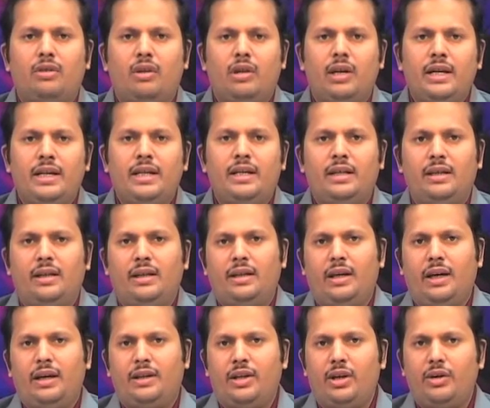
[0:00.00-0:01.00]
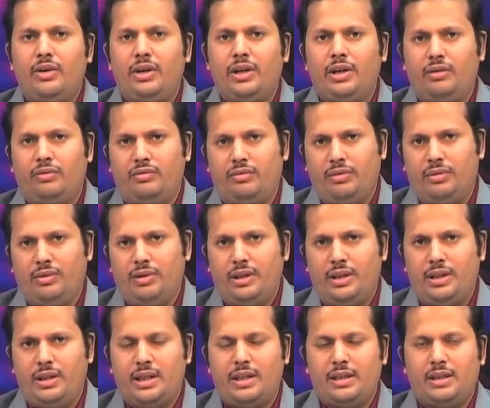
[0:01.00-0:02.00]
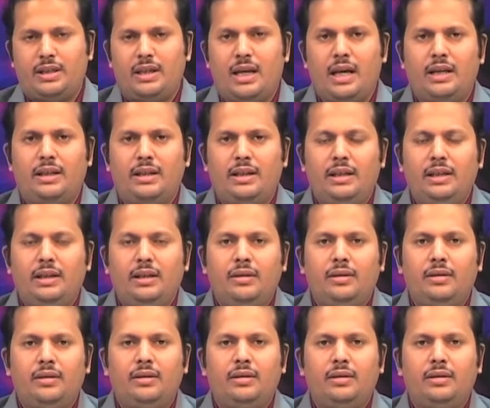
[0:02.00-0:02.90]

is already a theory of intentionality